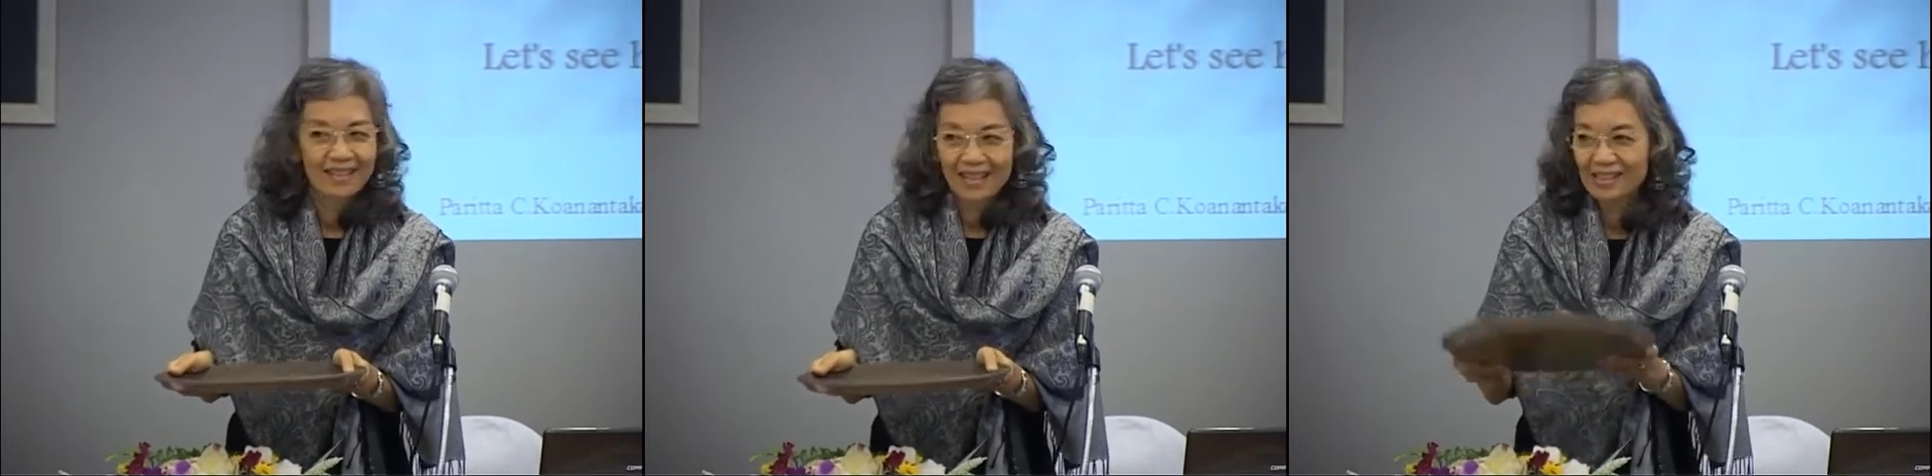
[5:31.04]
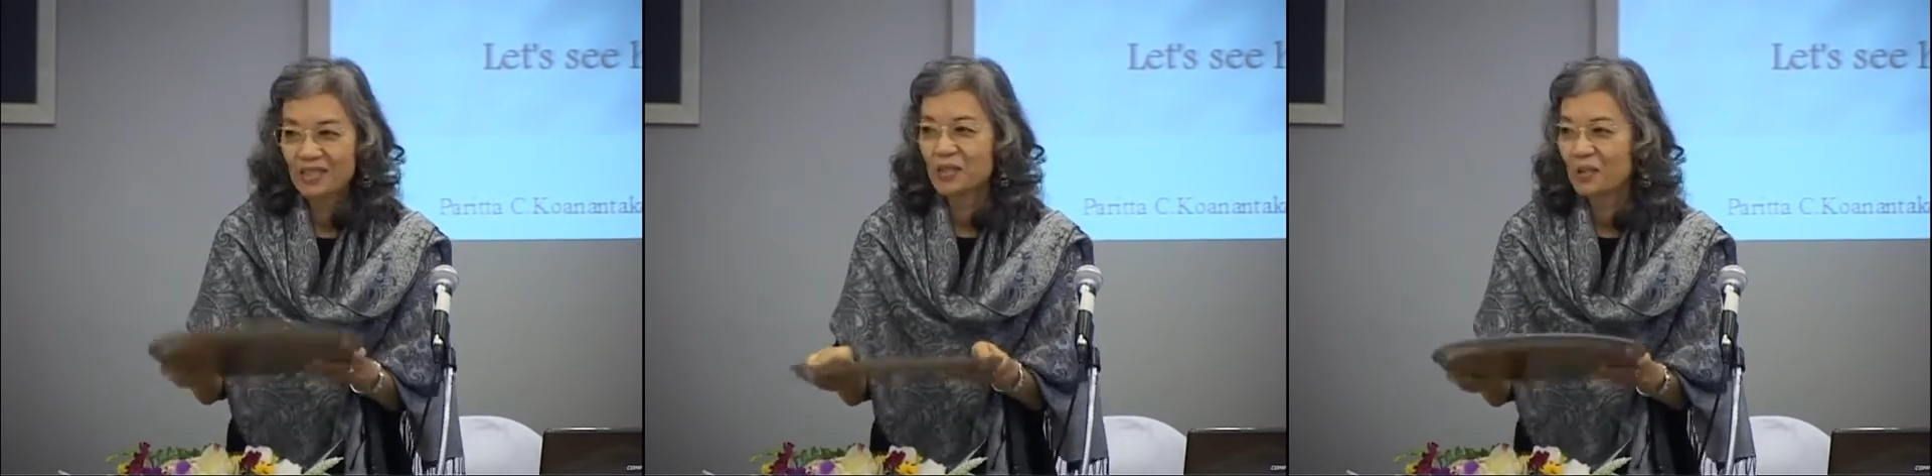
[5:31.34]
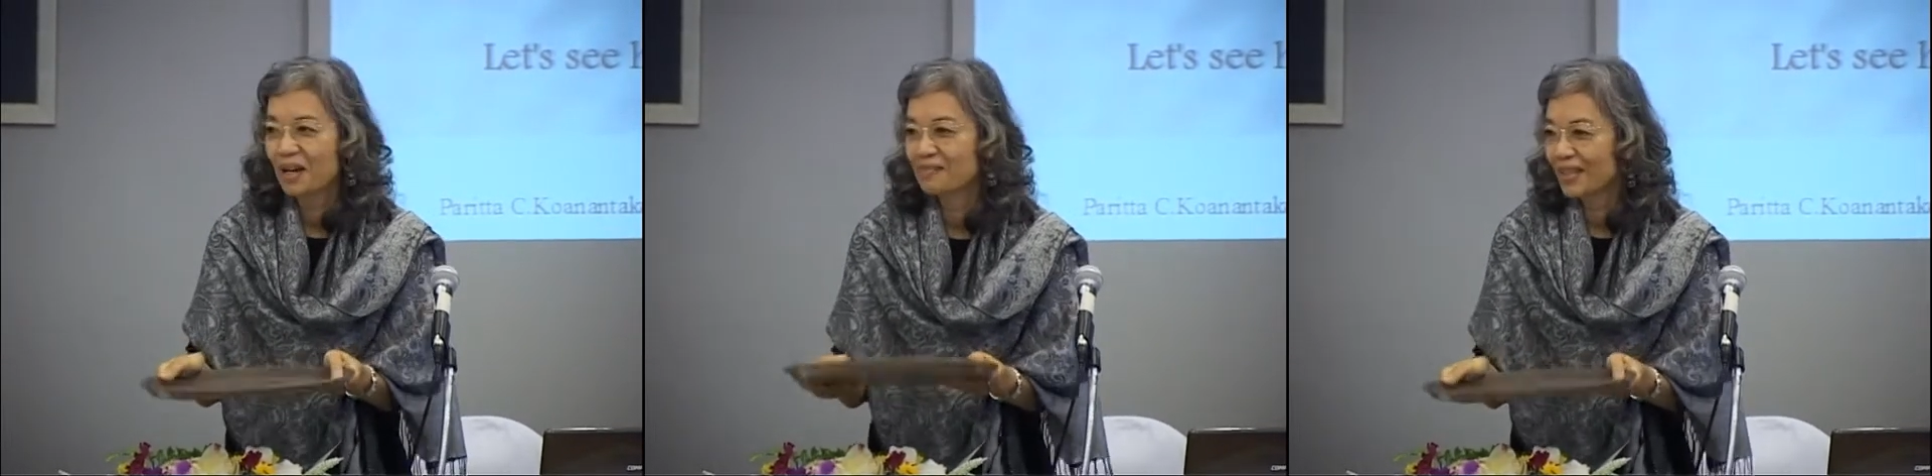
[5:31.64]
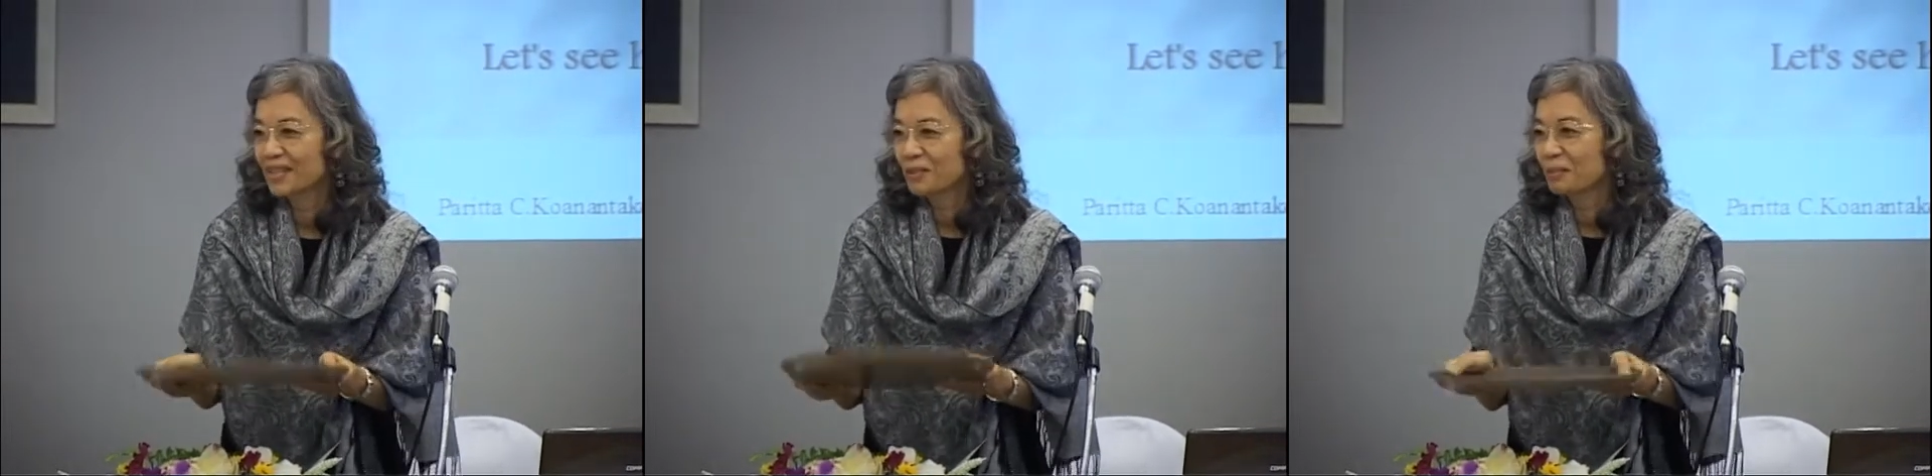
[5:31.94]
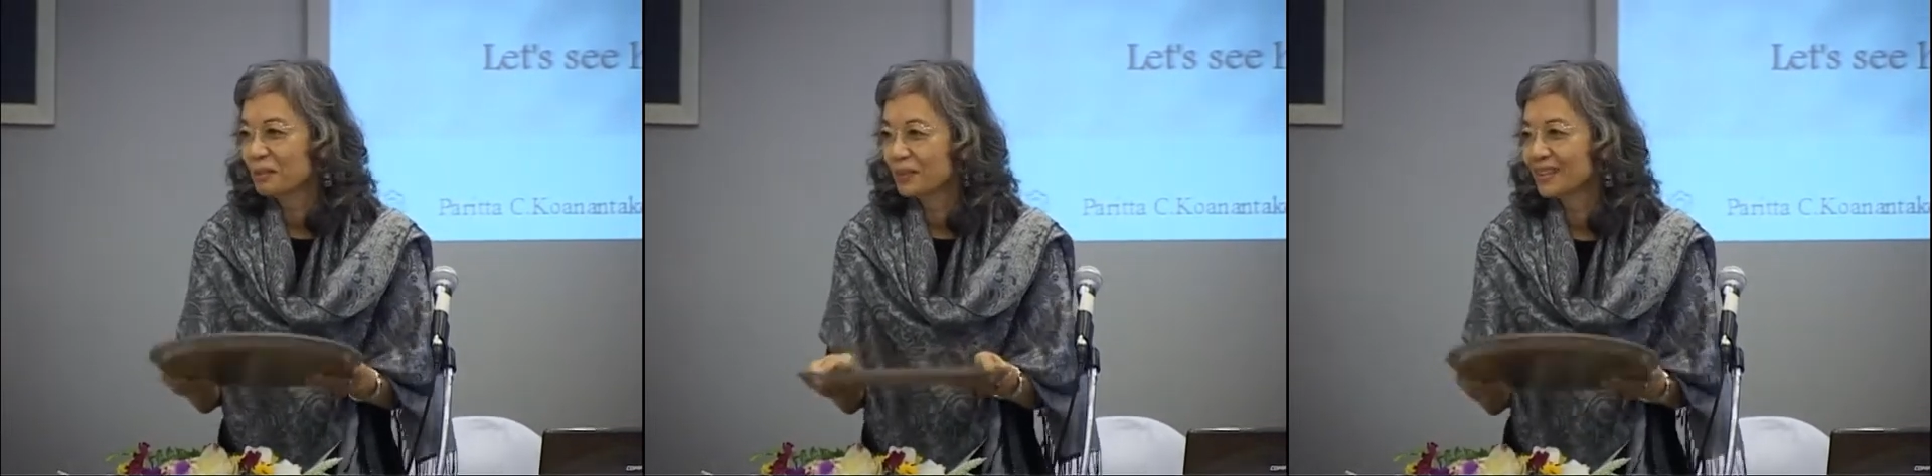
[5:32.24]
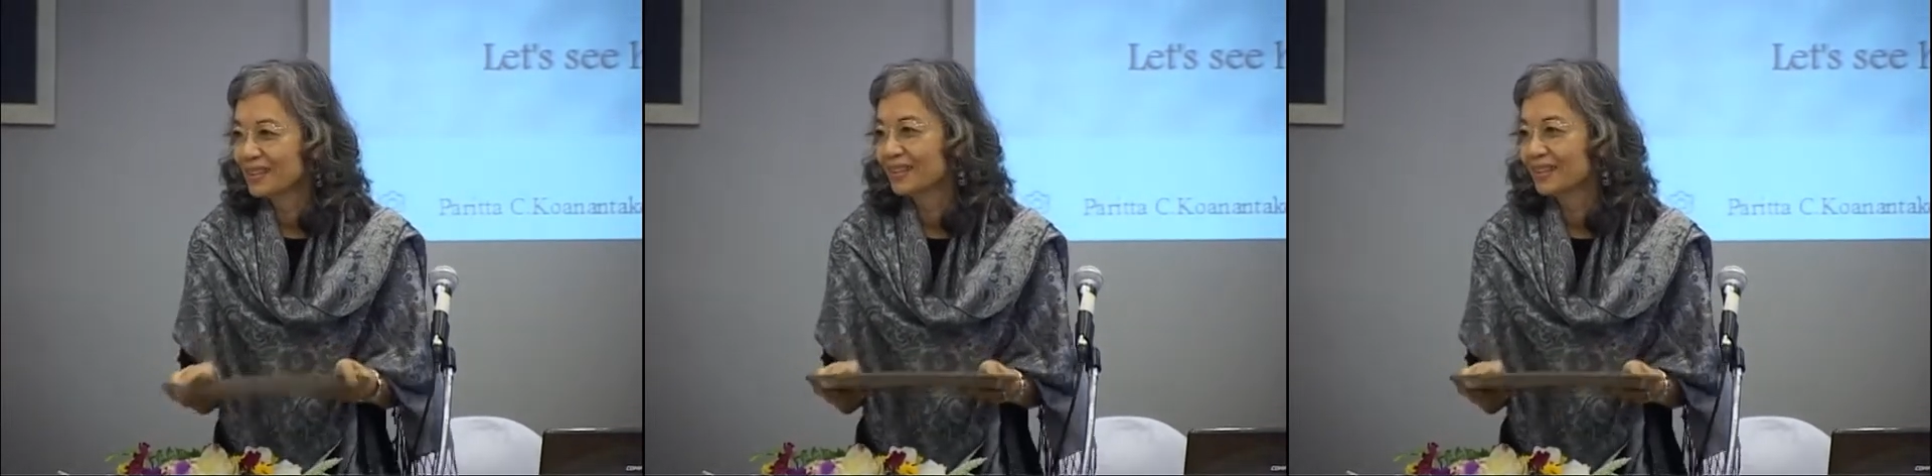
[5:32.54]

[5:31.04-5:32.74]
Yes, we do have that too. What